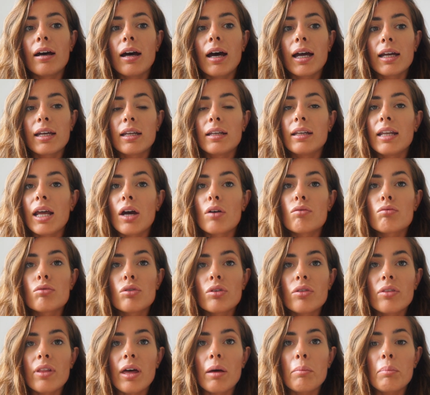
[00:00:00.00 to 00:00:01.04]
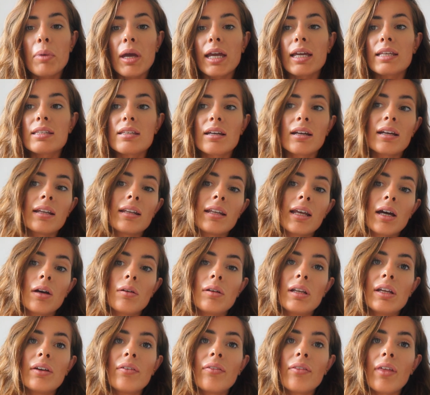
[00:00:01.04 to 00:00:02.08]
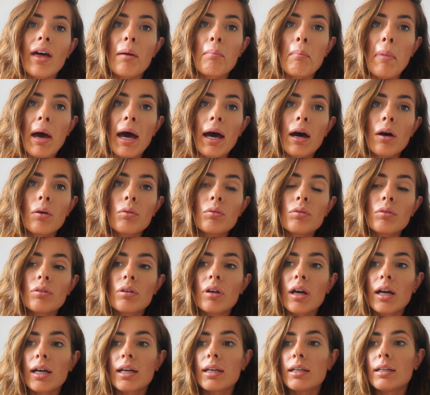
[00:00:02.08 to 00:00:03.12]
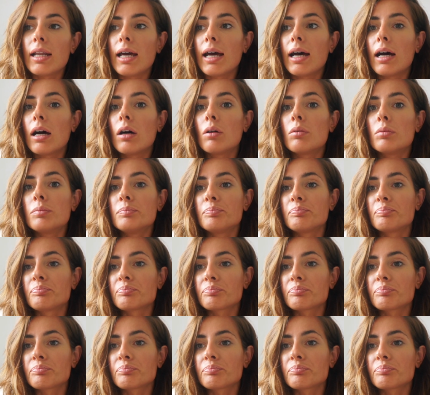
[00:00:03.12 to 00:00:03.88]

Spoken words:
I can now run that pace, I can now lift that amount, I